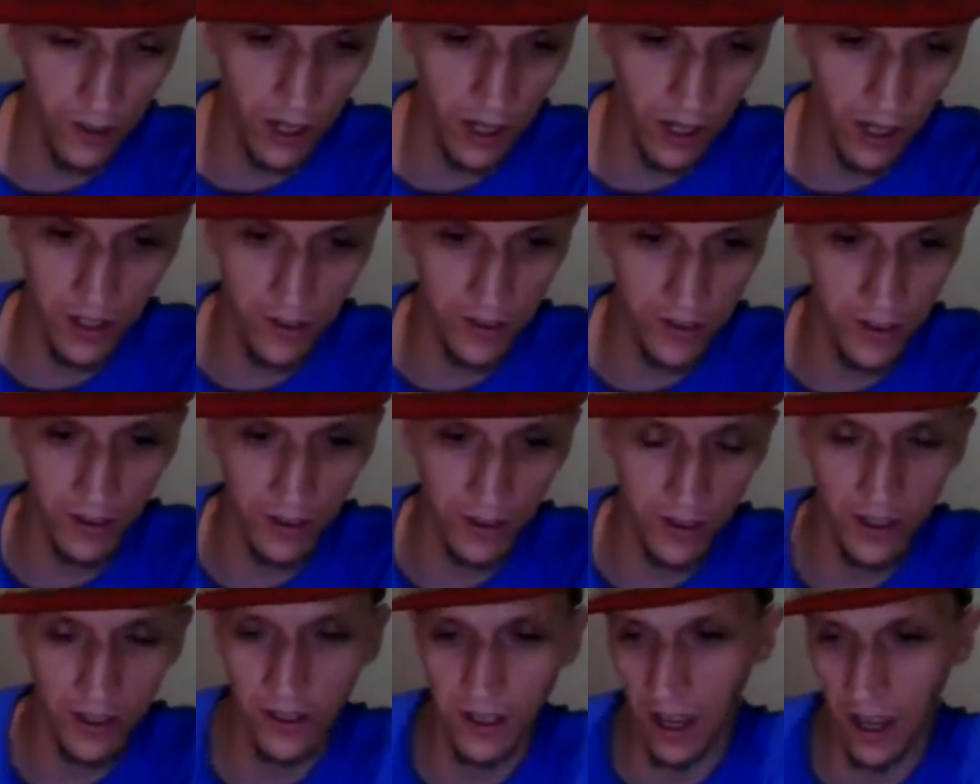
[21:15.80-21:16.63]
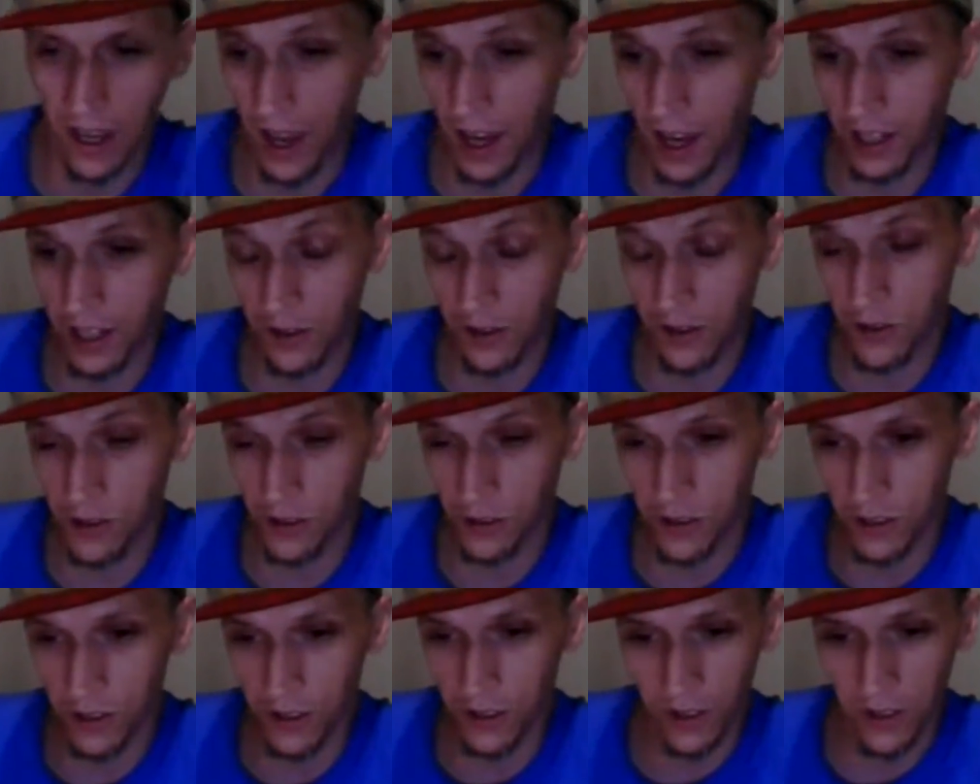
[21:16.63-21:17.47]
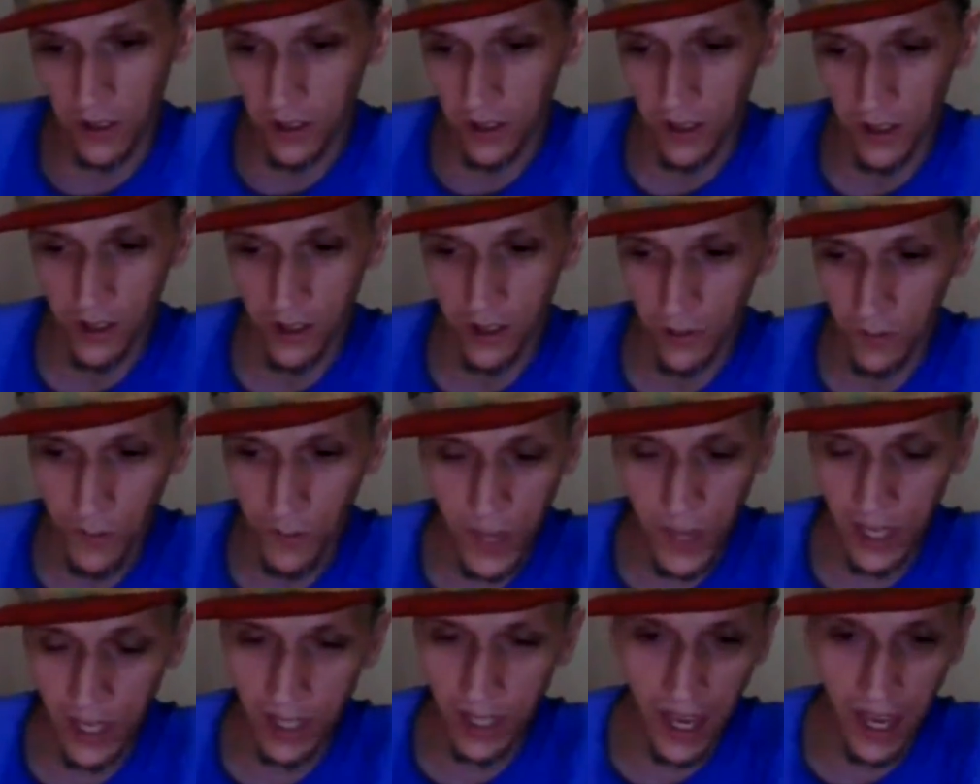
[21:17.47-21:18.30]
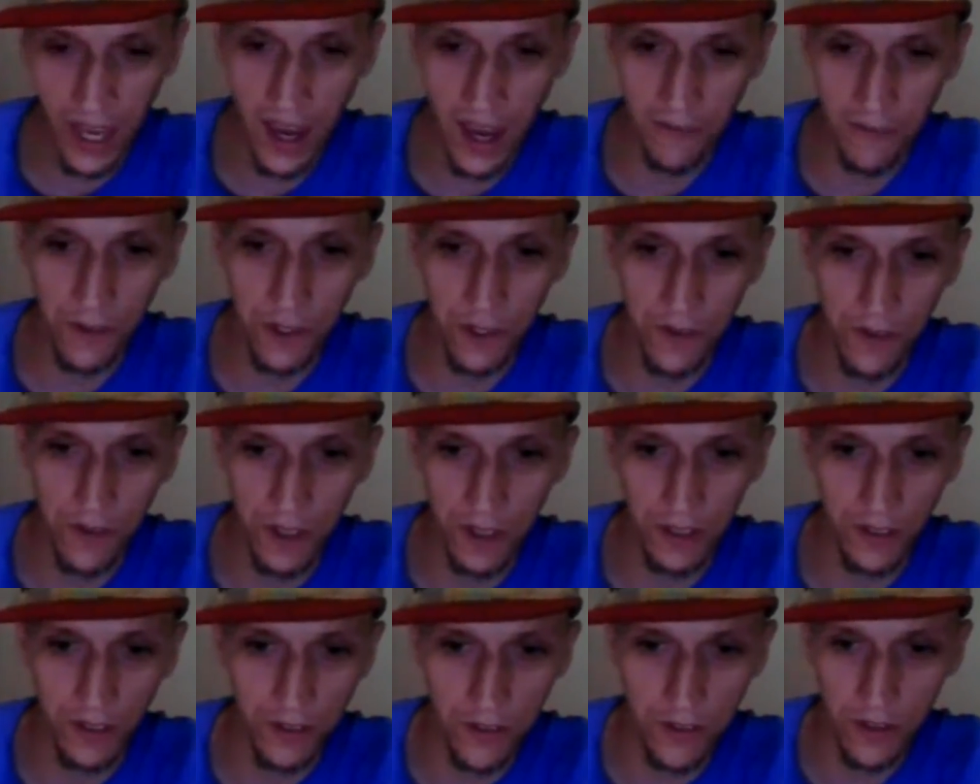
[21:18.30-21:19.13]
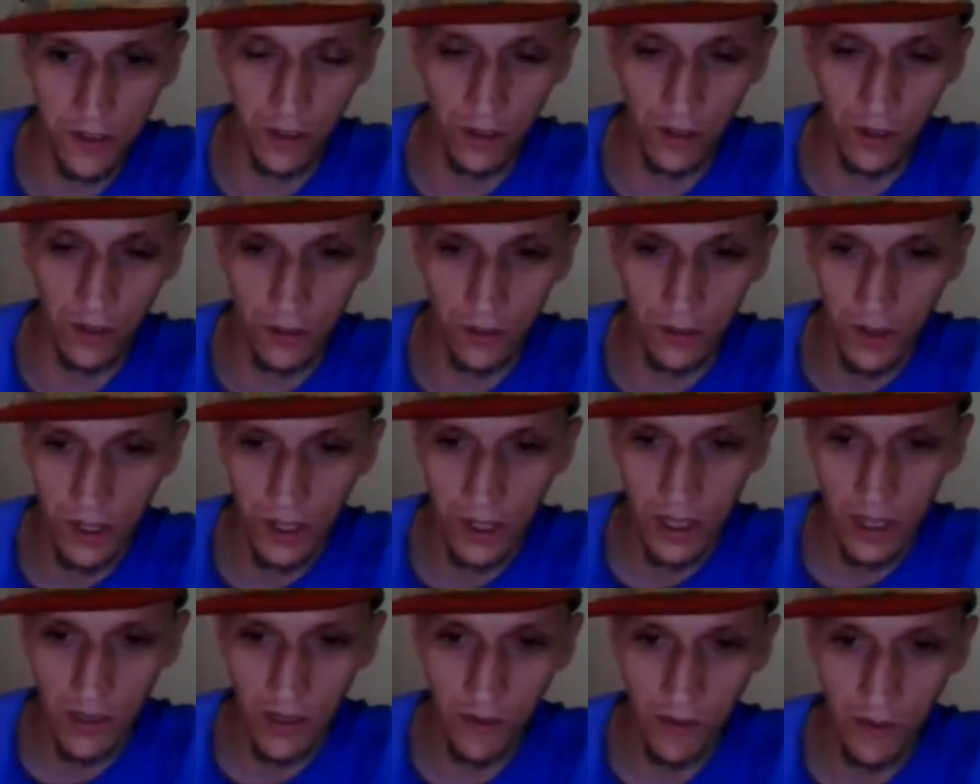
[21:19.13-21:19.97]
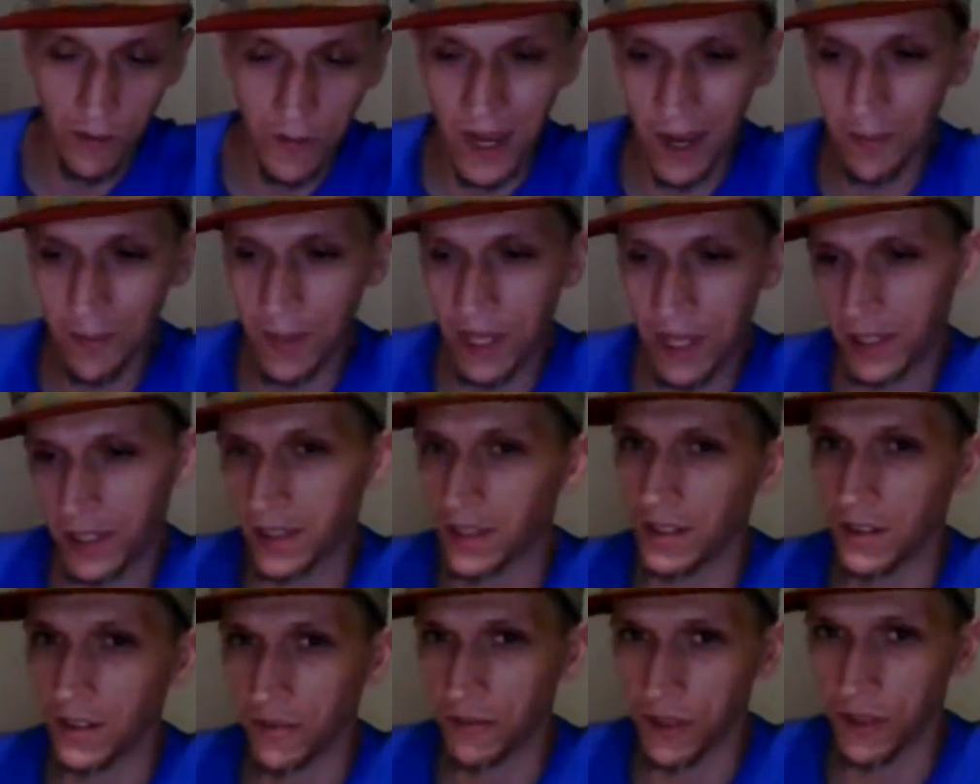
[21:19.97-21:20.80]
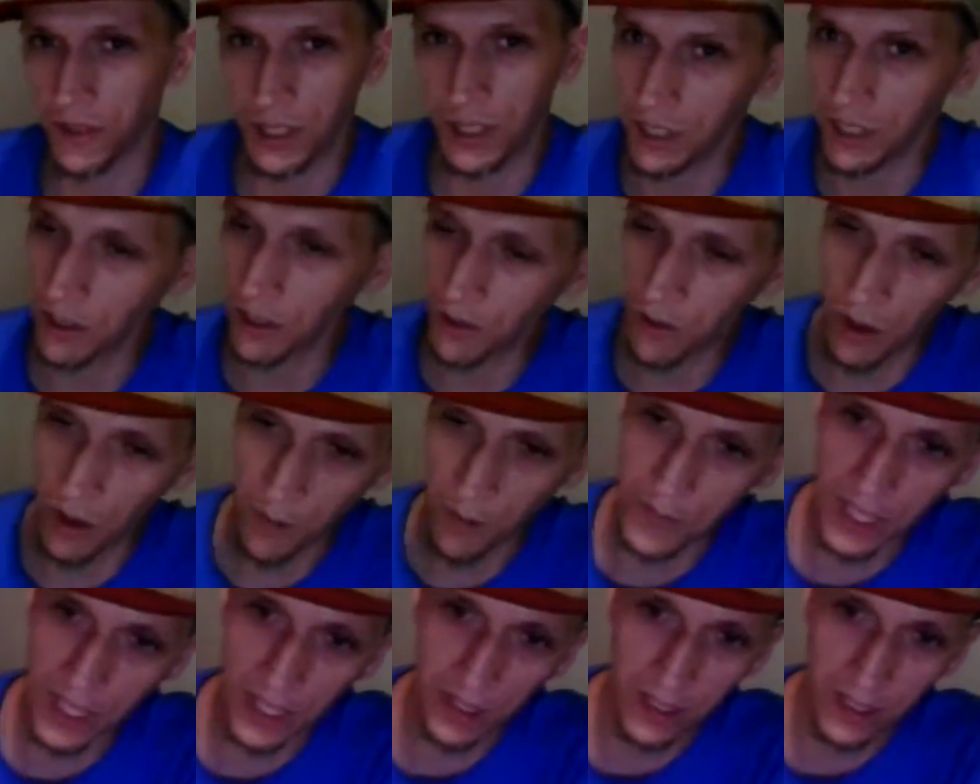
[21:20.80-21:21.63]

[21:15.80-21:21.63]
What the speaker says: or anything like that. I usually make everything. So if I'm not making a video, I'm